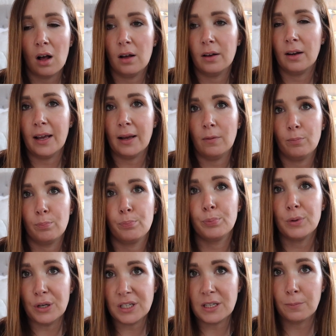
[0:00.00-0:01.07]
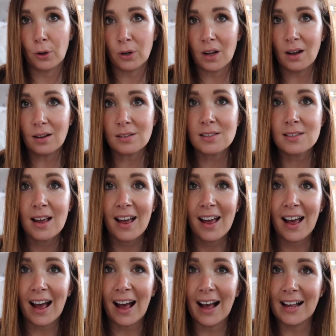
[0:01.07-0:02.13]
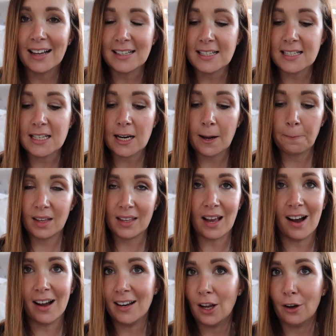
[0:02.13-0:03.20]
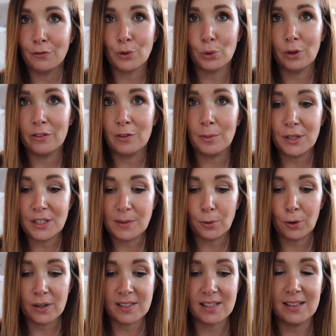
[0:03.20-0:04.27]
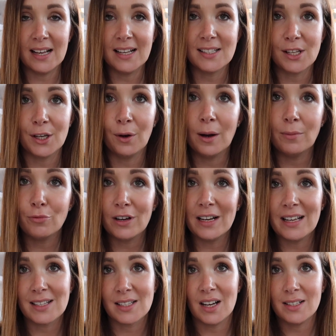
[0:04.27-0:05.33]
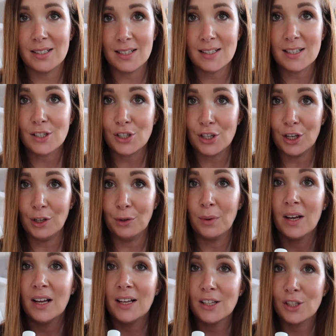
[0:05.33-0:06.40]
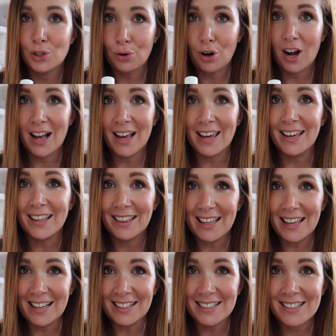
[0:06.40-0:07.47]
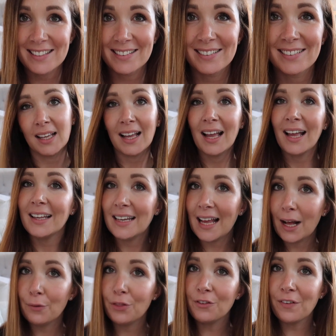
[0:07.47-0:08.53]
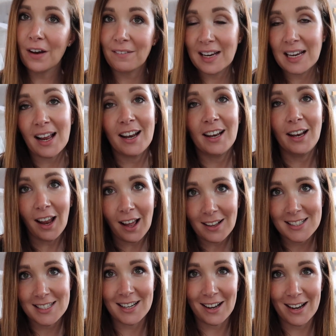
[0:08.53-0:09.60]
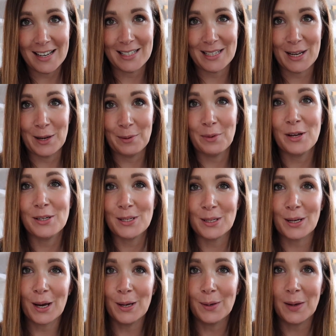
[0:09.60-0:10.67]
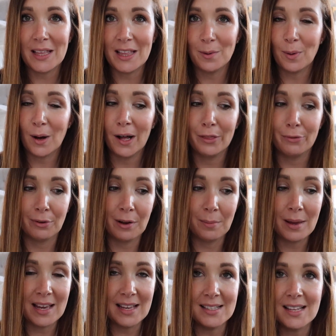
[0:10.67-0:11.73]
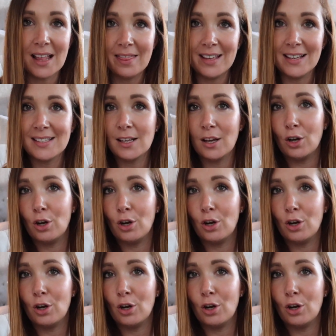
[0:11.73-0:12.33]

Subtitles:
like beauty products, and yeah, I loved all of the beauty products in there, so I'm really excited to try these. Now, the very last item to go in the bathroom is this